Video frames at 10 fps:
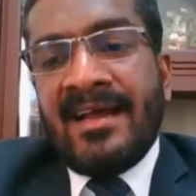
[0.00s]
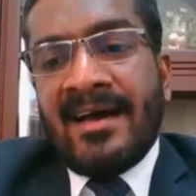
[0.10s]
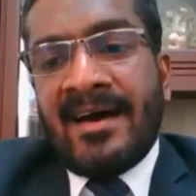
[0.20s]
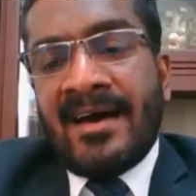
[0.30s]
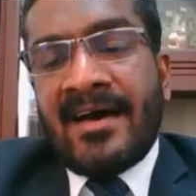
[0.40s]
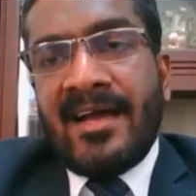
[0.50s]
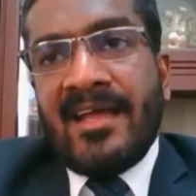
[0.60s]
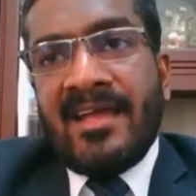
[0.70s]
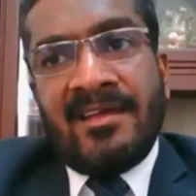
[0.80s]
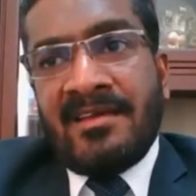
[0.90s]
uh,
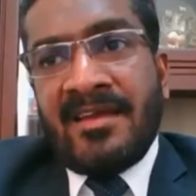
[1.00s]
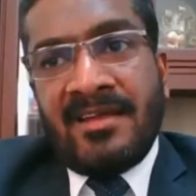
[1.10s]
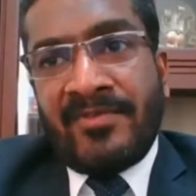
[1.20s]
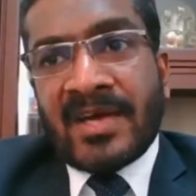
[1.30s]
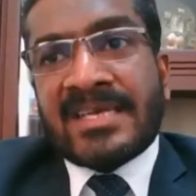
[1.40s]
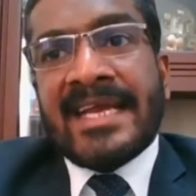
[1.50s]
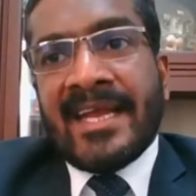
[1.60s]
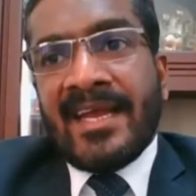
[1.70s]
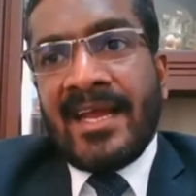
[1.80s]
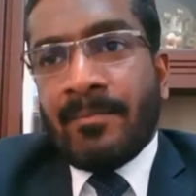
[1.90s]
if you are
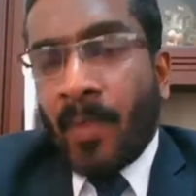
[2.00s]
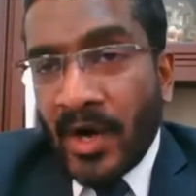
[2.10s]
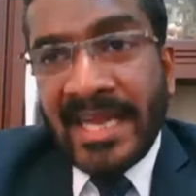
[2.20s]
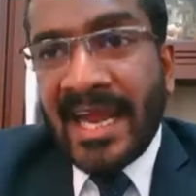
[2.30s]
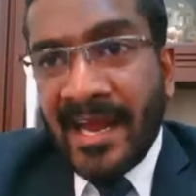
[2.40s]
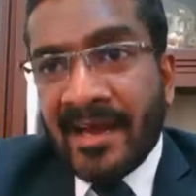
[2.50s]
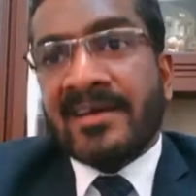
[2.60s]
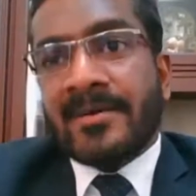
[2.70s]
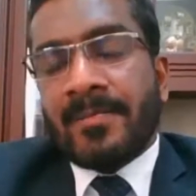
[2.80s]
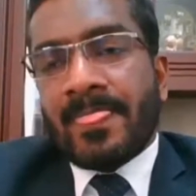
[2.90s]
taking any body
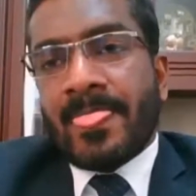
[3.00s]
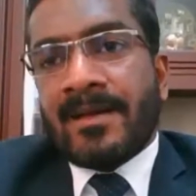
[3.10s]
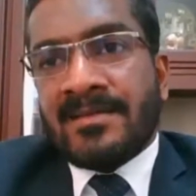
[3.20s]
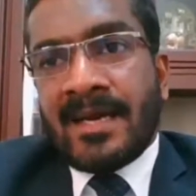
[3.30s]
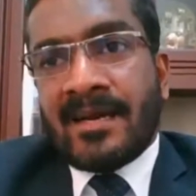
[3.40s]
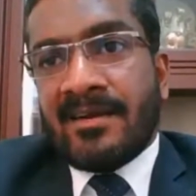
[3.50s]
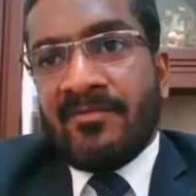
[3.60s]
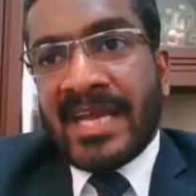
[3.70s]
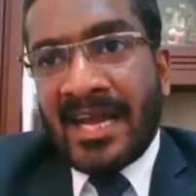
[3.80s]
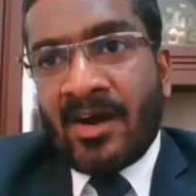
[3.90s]
hair then
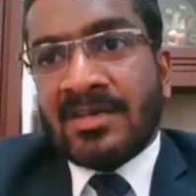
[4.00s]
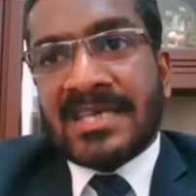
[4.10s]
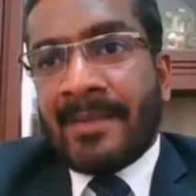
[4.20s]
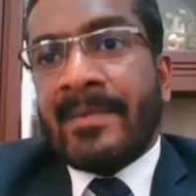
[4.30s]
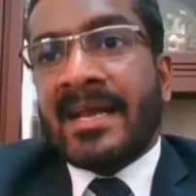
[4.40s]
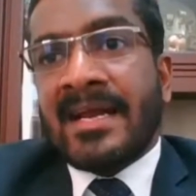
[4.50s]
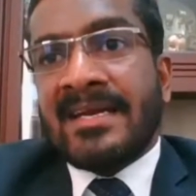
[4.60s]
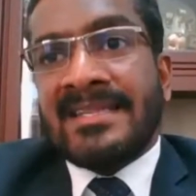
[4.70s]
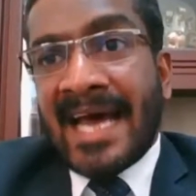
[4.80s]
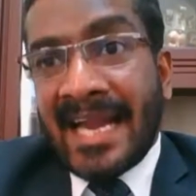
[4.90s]
we cannot compare it
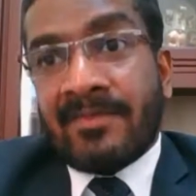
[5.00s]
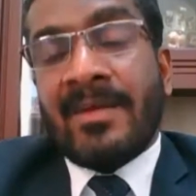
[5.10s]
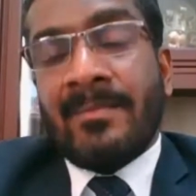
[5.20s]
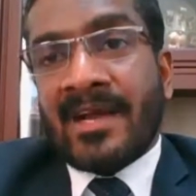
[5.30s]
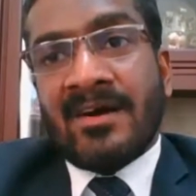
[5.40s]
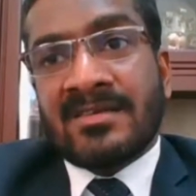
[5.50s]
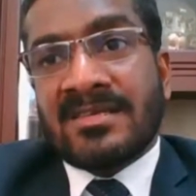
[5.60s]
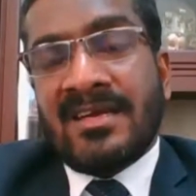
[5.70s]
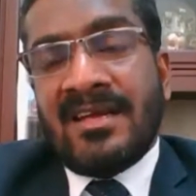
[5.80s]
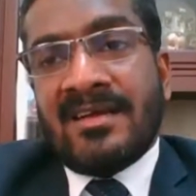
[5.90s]
in that way
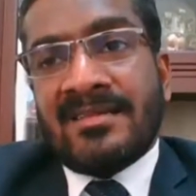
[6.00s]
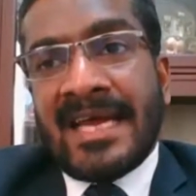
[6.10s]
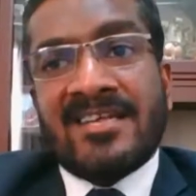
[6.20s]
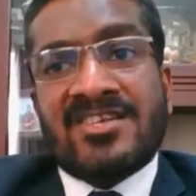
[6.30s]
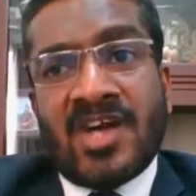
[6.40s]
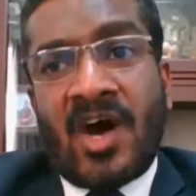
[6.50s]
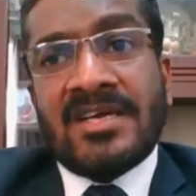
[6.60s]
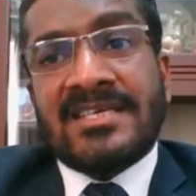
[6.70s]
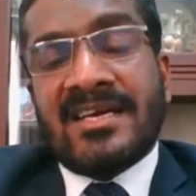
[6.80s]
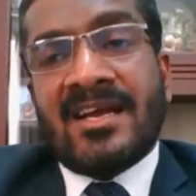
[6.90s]
because that is
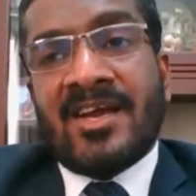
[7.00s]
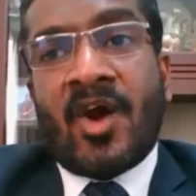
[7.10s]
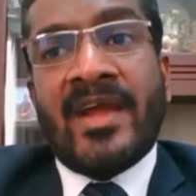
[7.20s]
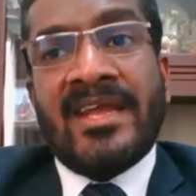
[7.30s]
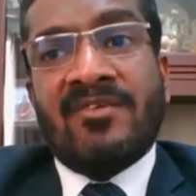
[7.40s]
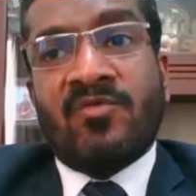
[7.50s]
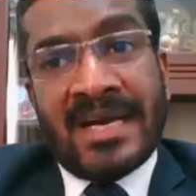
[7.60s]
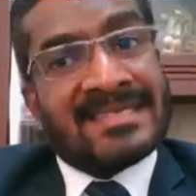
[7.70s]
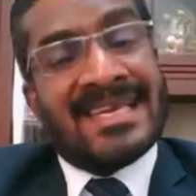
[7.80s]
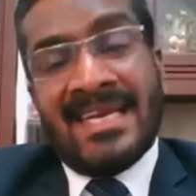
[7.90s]
not growing
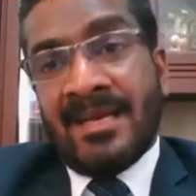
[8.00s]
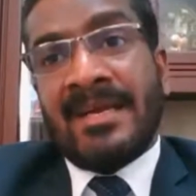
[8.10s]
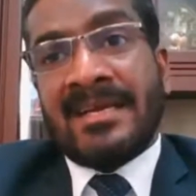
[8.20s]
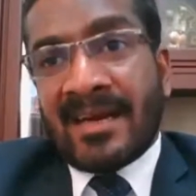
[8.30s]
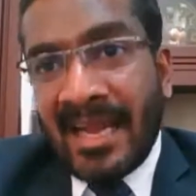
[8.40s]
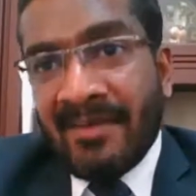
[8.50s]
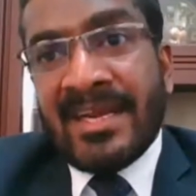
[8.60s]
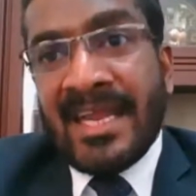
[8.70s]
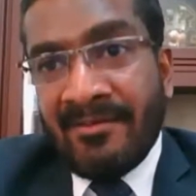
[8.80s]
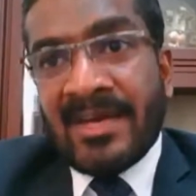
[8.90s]
one centimeter
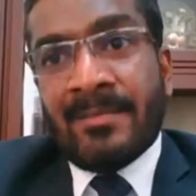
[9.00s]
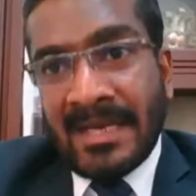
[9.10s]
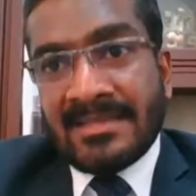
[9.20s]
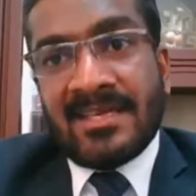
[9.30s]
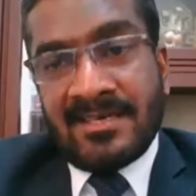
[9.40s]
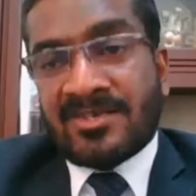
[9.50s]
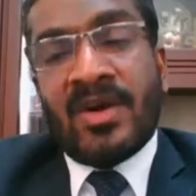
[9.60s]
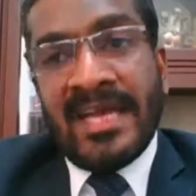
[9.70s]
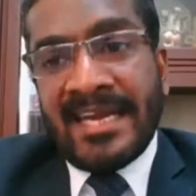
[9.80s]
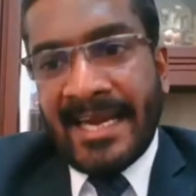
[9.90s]
every every month. It's
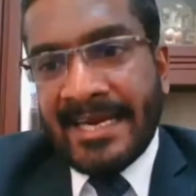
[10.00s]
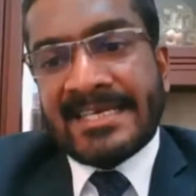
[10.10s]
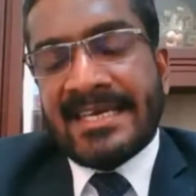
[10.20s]
only in head.